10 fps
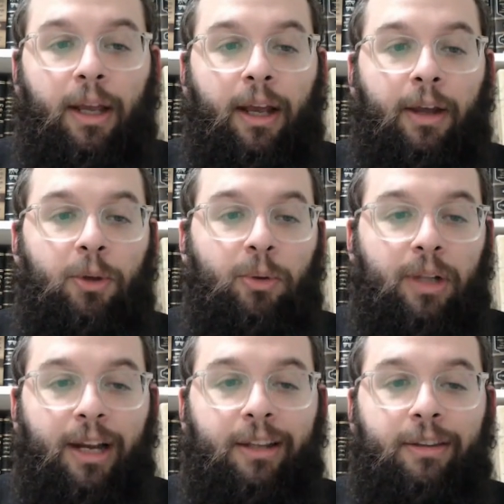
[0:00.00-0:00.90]
how you
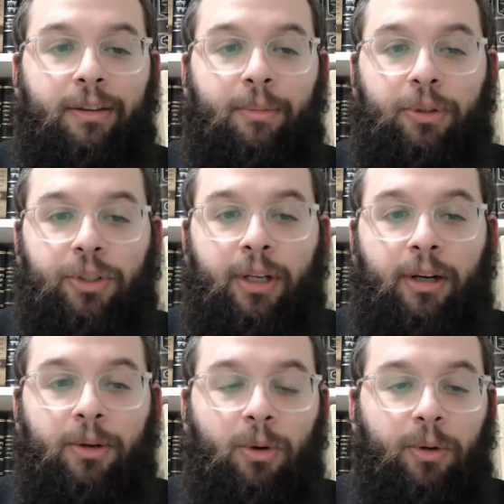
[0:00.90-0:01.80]
liked and
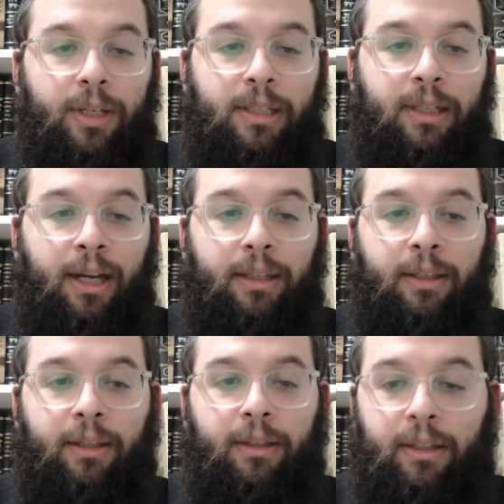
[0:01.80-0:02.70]
appreciated or disliked
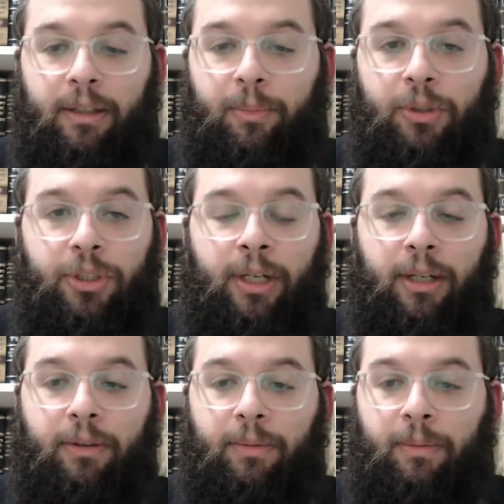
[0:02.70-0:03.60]
and didn't
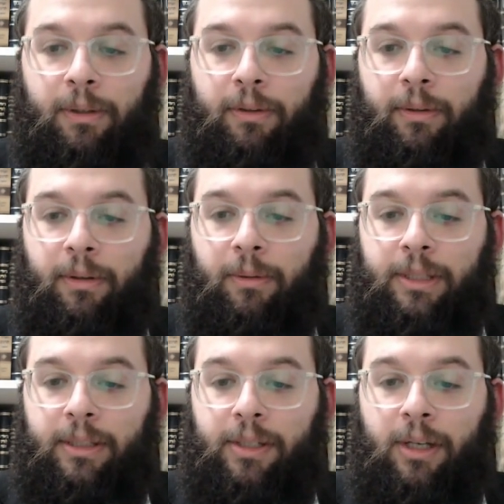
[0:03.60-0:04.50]
appreciate what
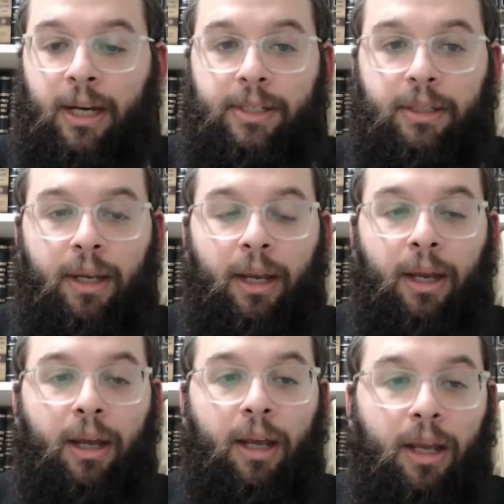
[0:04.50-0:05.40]
was discussed.
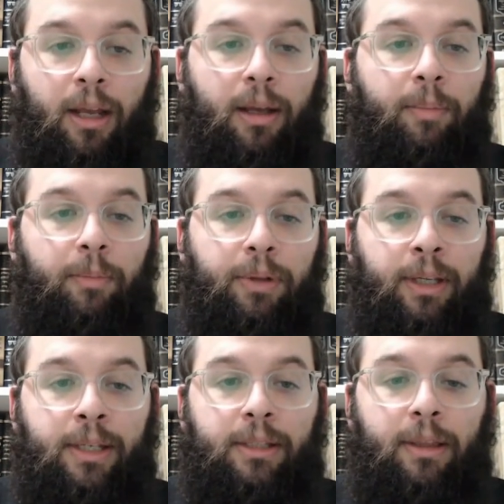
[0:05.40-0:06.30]
Please and